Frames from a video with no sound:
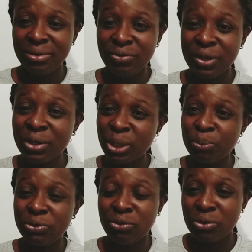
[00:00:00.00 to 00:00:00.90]
You're not
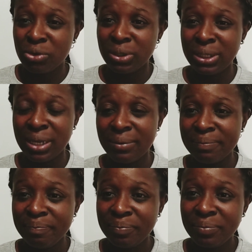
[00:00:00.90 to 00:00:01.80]
supposed to cross here.
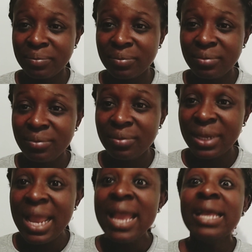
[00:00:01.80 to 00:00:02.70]

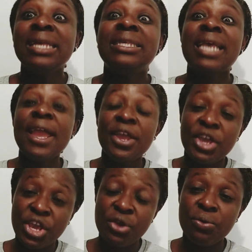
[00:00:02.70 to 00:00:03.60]

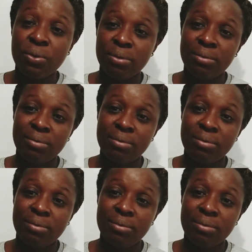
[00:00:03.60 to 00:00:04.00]
Thank you